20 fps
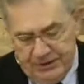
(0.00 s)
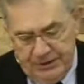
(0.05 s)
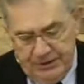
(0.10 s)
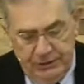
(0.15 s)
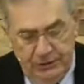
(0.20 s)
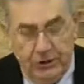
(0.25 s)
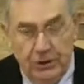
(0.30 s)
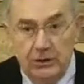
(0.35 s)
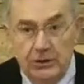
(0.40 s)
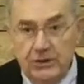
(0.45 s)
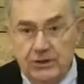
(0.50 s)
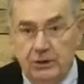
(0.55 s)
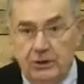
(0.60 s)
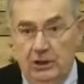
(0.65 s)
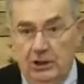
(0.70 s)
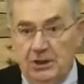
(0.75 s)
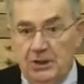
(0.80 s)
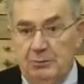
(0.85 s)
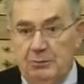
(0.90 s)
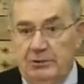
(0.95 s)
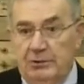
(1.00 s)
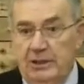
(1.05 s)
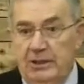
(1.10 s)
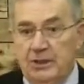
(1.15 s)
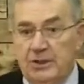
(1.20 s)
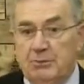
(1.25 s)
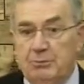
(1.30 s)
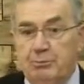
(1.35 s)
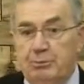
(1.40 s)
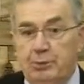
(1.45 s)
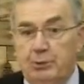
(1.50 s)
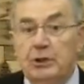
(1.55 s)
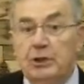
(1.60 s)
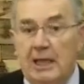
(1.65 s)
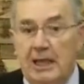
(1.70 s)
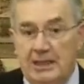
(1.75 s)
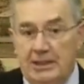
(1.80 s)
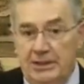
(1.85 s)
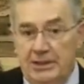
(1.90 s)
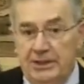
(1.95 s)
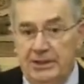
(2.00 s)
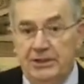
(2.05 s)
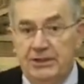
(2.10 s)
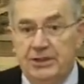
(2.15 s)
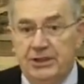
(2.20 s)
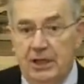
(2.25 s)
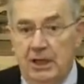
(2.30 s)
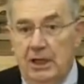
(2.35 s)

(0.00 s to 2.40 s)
that John's Gospel is bookended